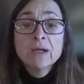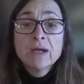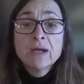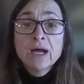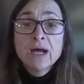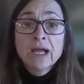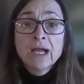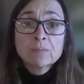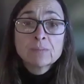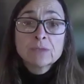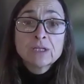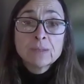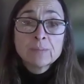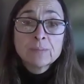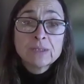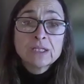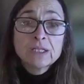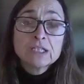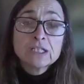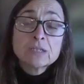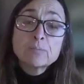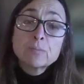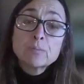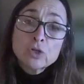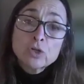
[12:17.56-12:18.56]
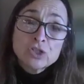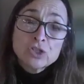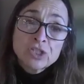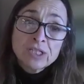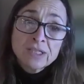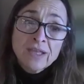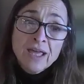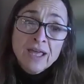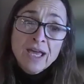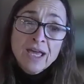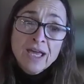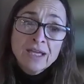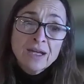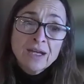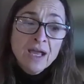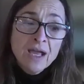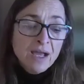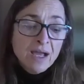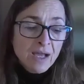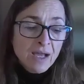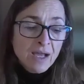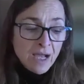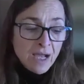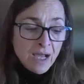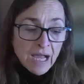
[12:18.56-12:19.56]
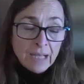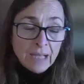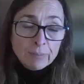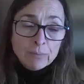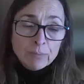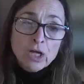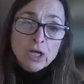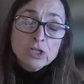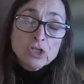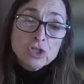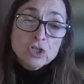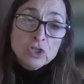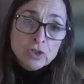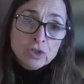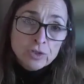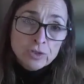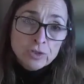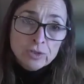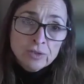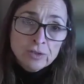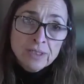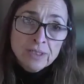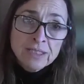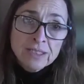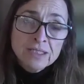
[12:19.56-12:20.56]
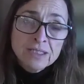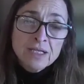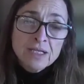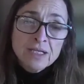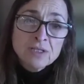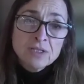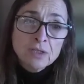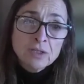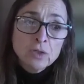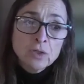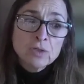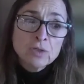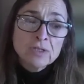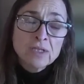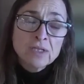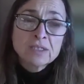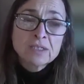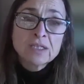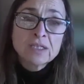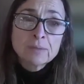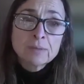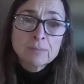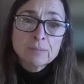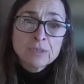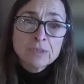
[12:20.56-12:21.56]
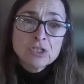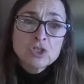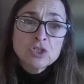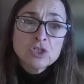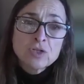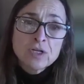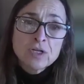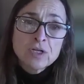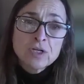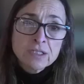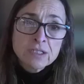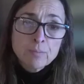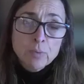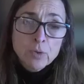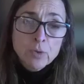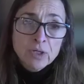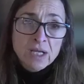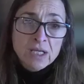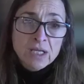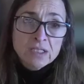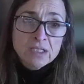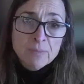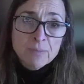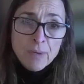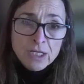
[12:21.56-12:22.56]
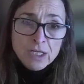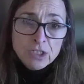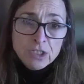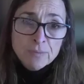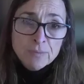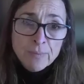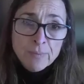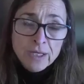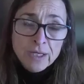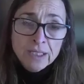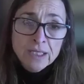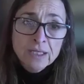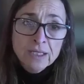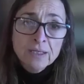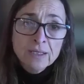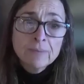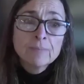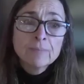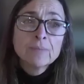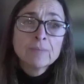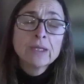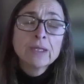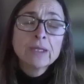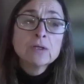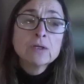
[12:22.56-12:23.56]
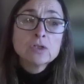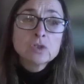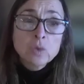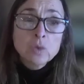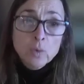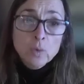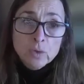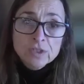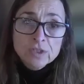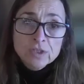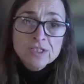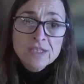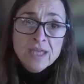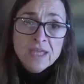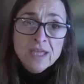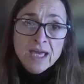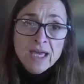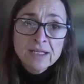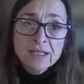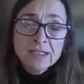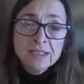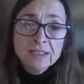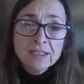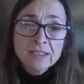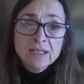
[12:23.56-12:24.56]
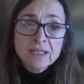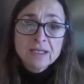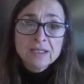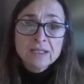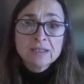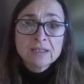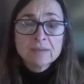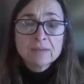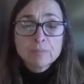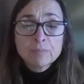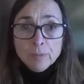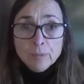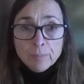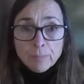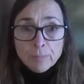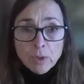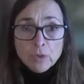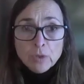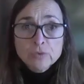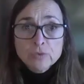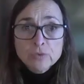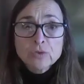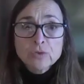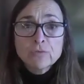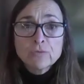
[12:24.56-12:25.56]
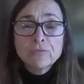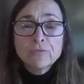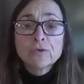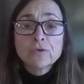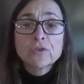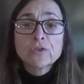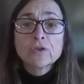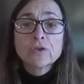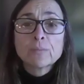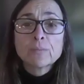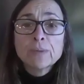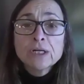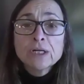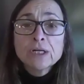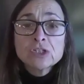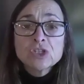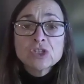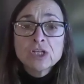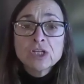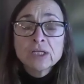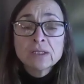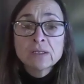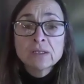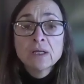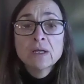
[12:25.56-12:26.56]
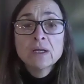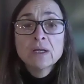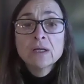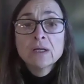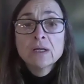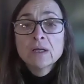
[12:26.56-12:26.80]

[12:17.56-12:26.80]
I am committed to pushing that. I'm not sure, it doesn't look like the administration put as much money towards that in the proposal for their budget,